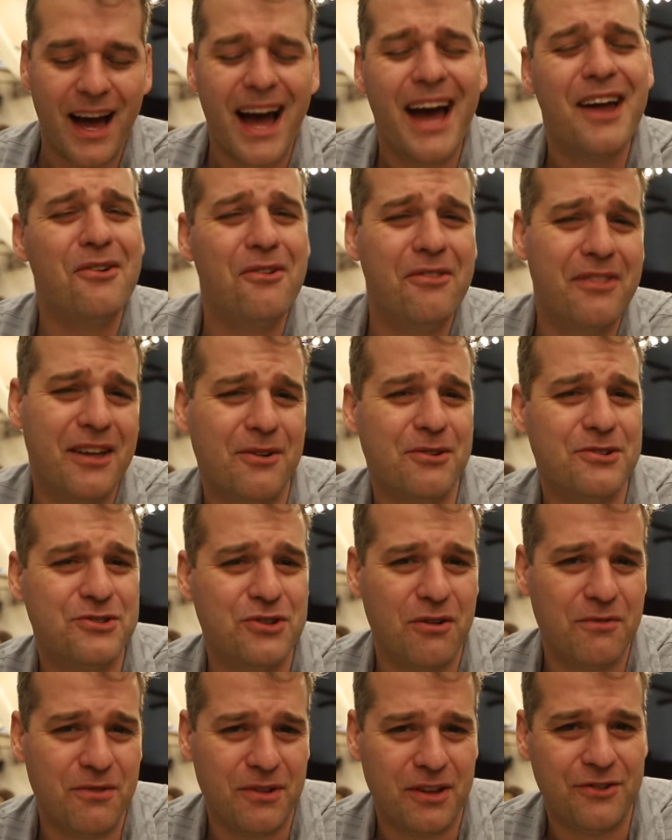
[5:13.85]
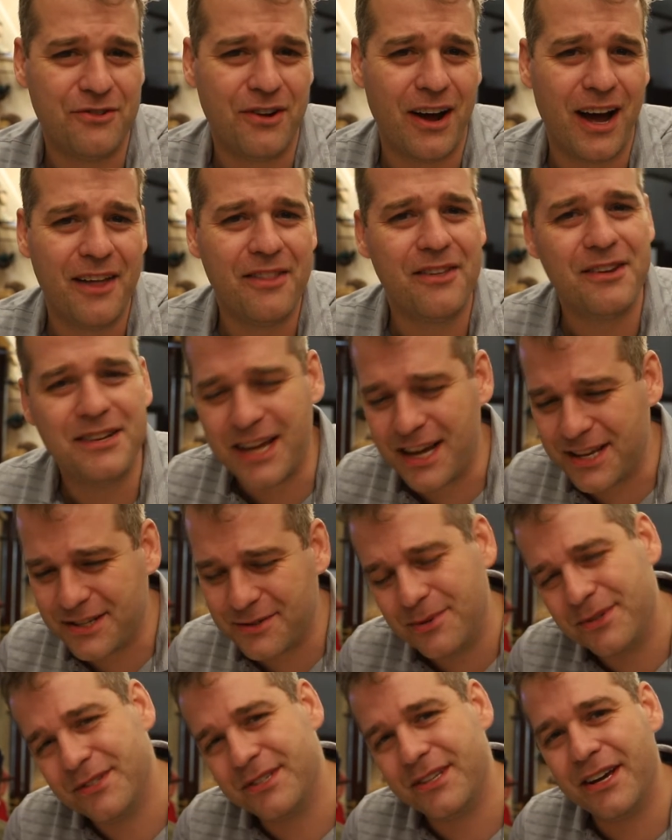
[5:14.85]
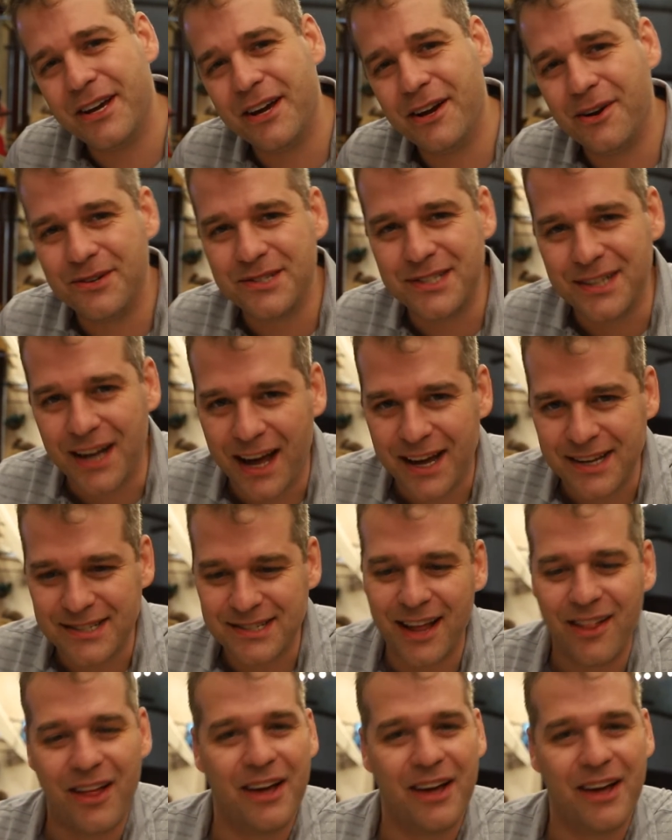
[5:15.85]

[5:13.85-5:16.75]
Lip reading: I don't think it was overly dry. The taste was there, it was nice.